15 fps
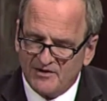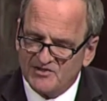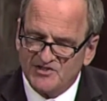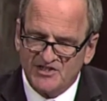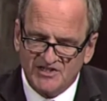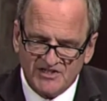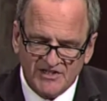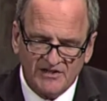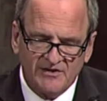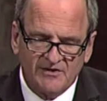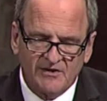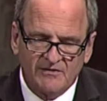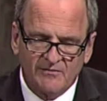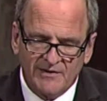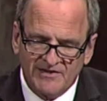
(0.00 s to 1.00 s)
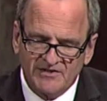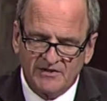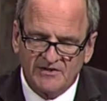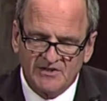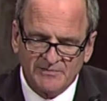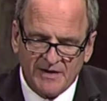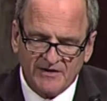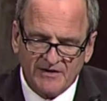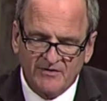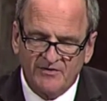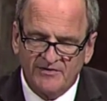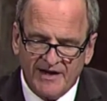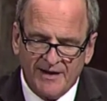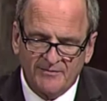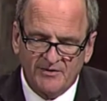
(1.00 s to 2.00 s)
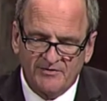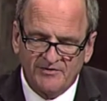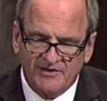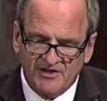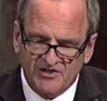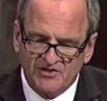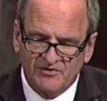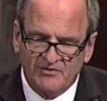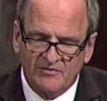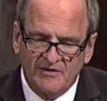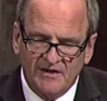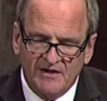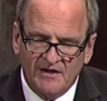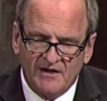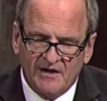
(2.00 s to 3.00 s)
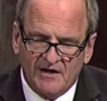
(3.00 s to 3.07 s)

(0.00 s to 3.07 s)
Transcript: the N R C senior resident inspector at Diablo, to issue